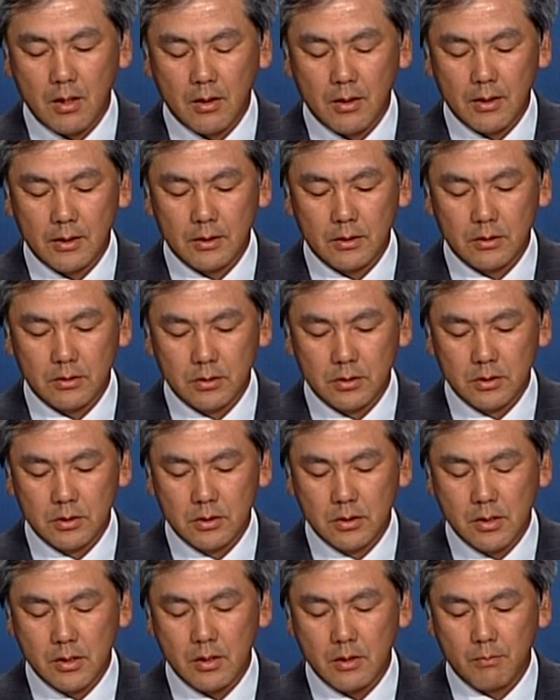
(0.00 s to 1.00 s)
get
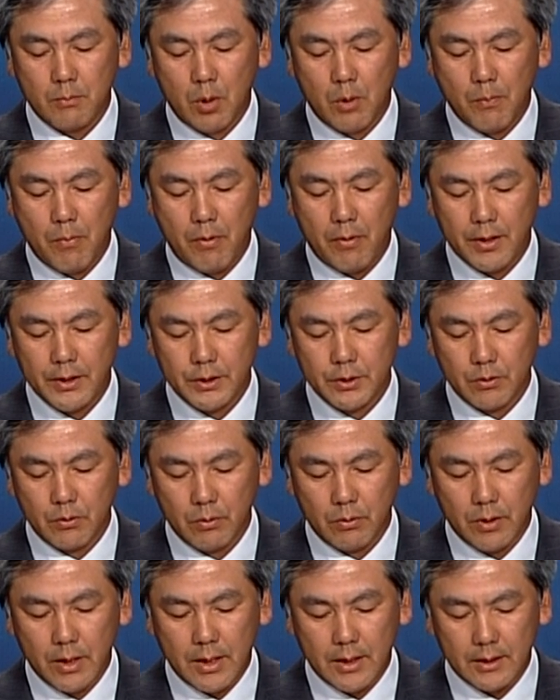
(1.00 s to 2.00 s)
good preparation
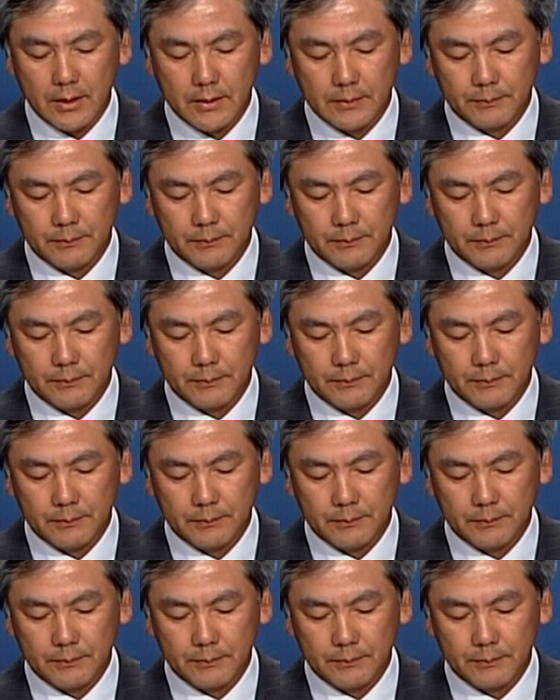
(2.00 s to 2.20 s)
for that.